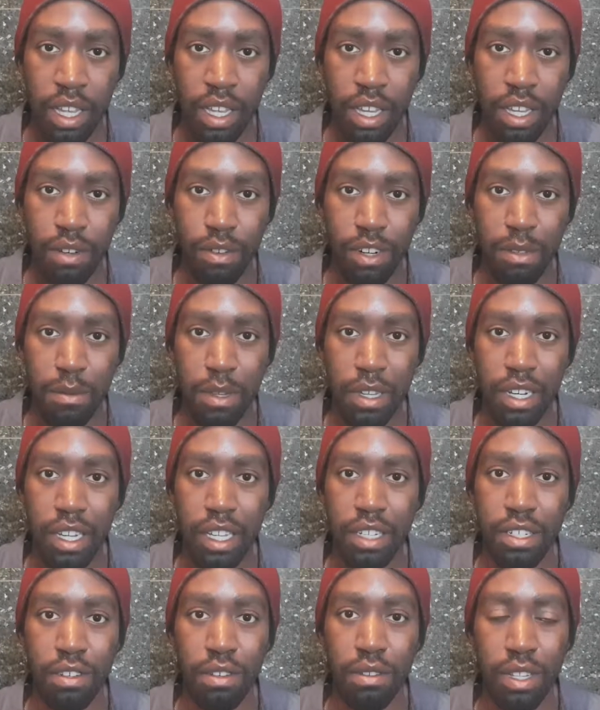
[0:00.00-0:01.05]
You know what I mean?
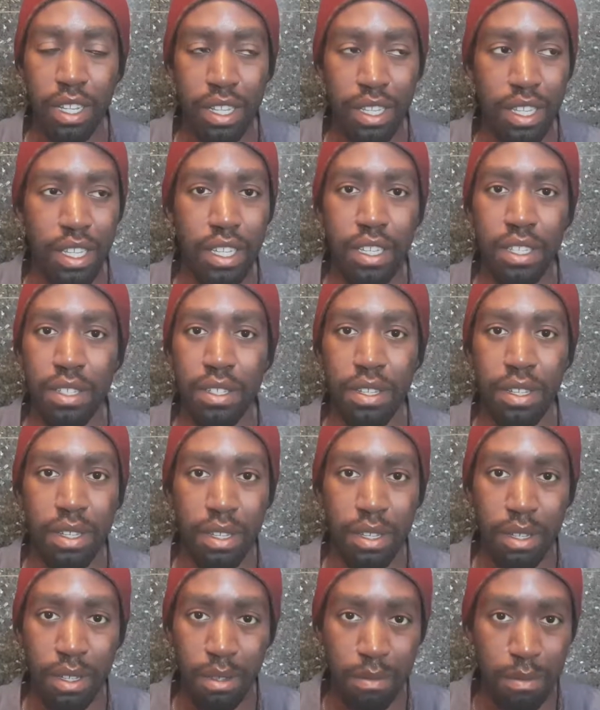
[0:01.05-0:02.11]
Like, don't let these
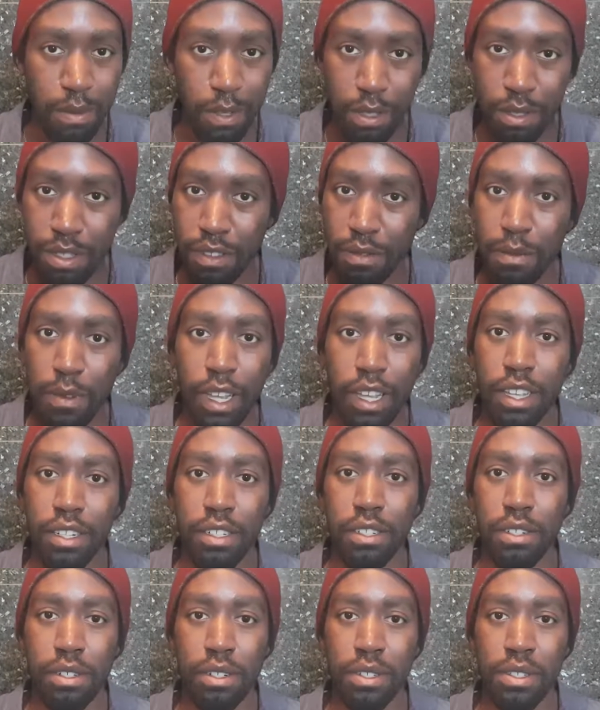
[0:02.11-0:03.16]
abusive
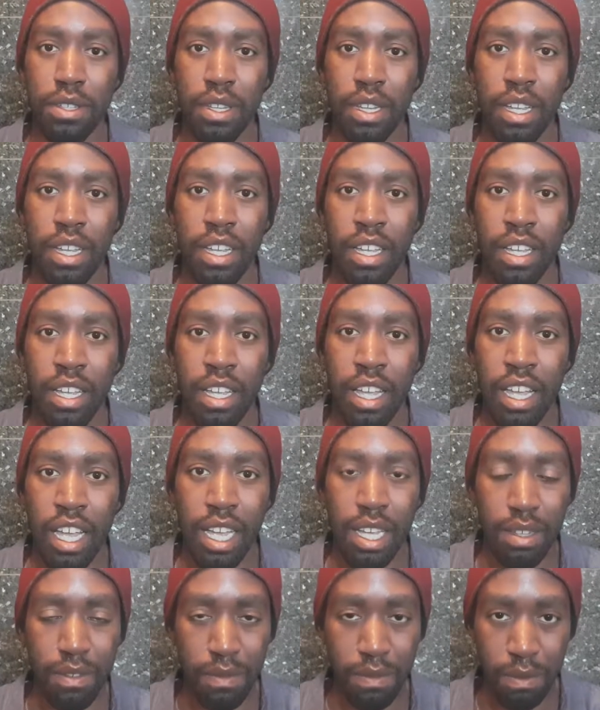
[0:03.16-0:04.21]
managers,
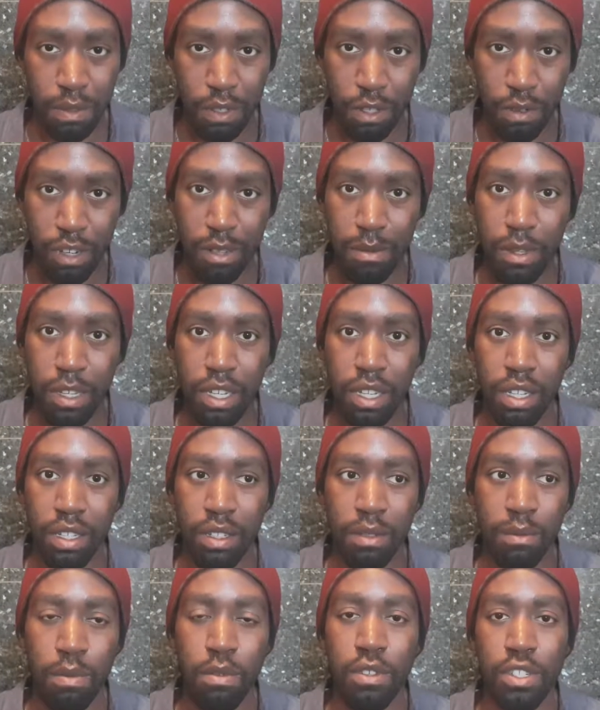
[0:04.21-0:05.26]
you know what I
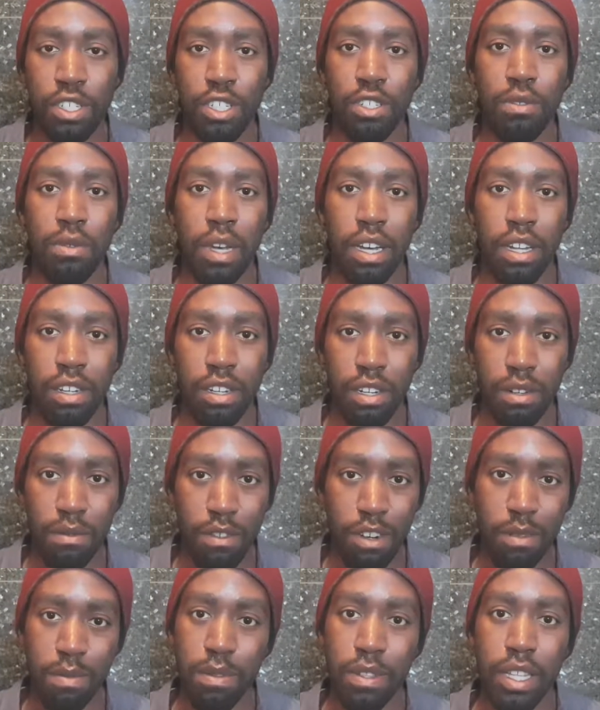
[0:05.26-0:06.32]
mean, push you out of your
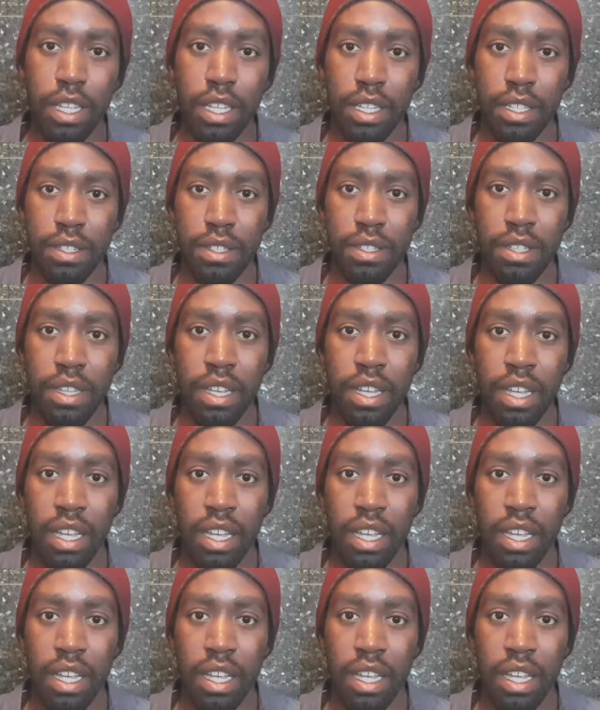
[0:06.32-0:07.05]
workplace,